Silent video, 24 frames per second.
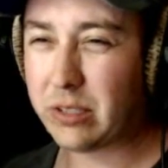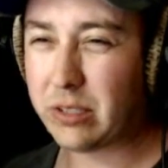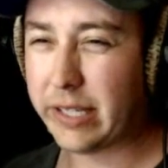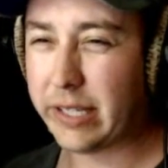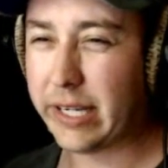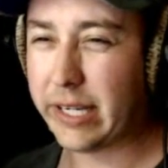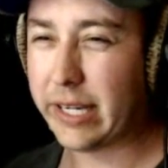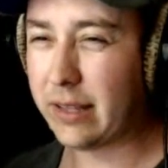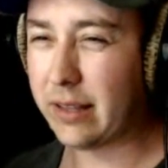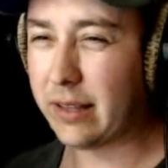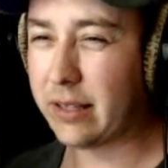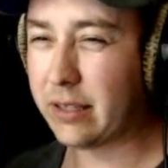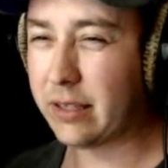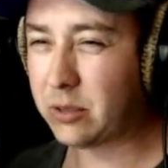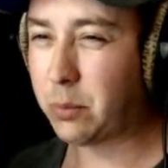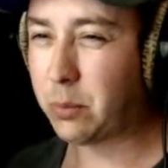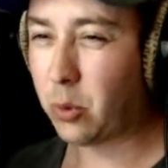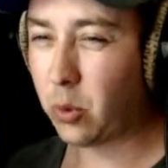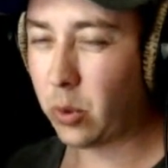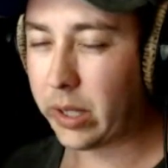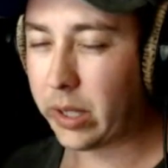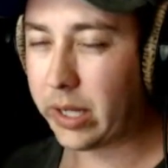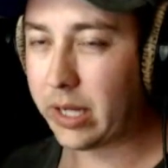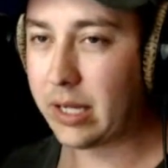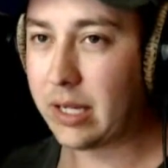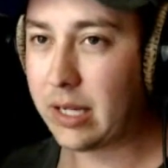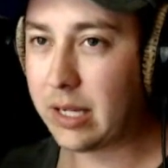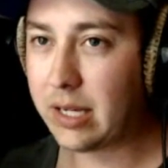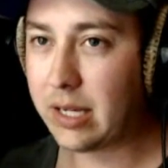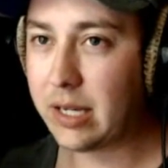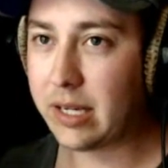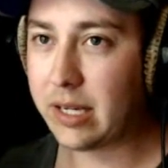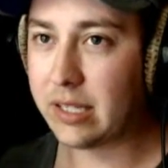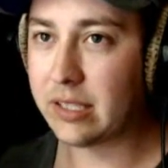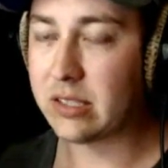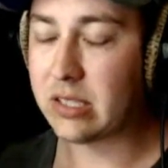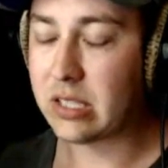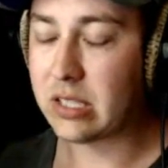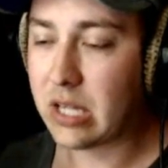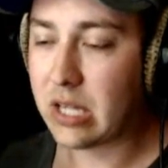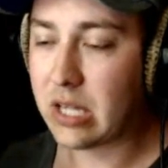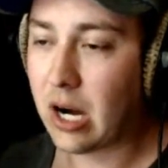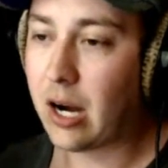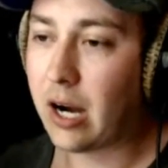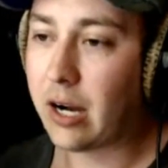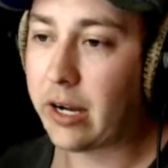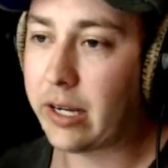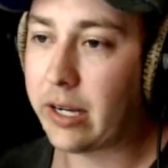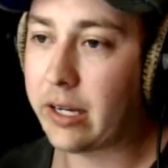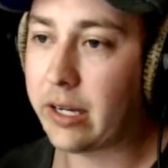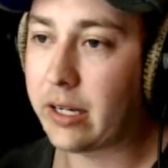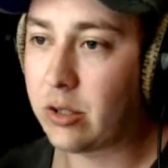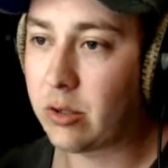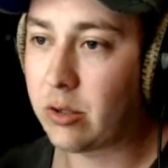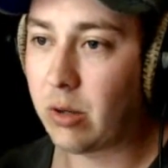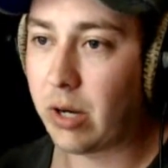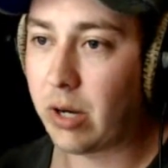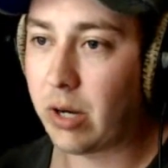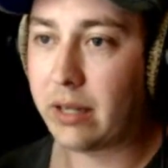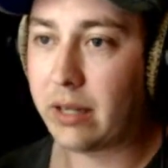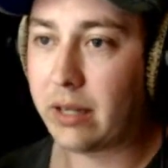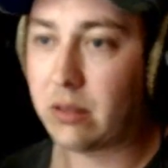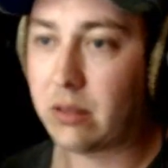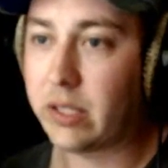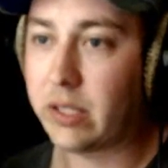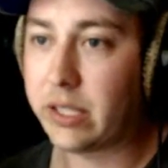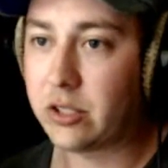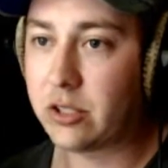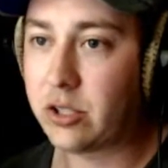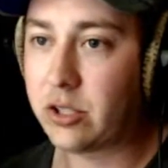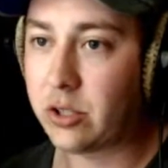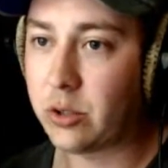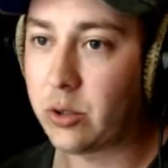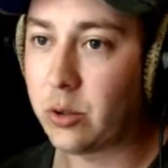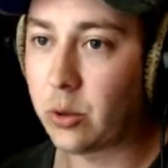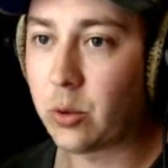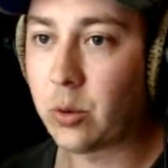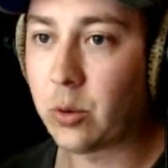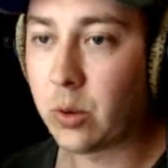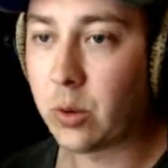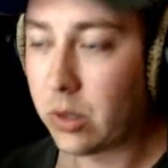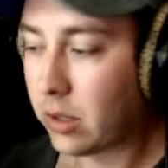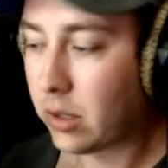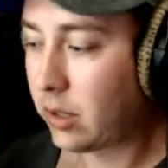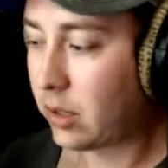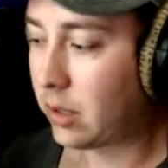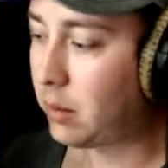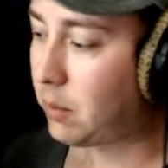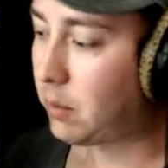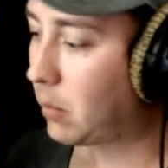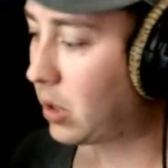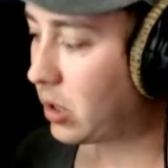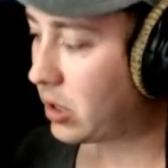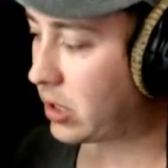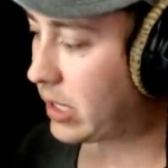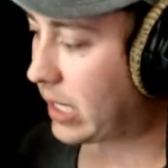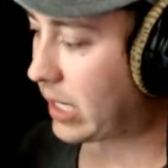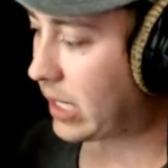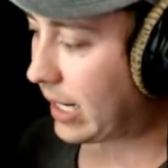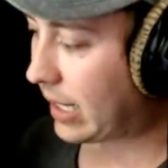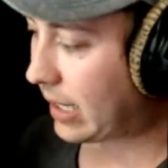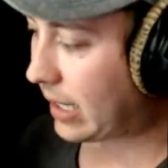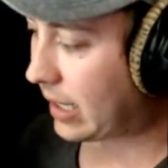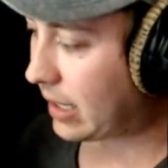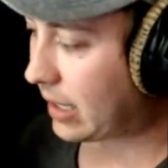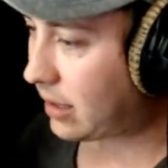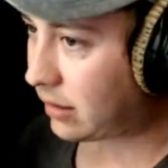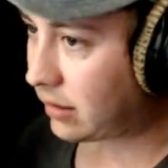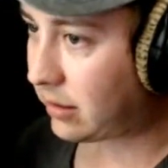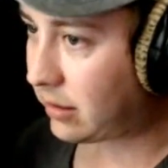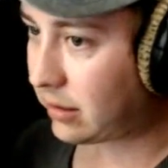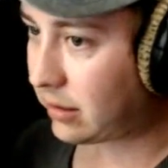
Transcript: at this point he is talking directly to Mercedes.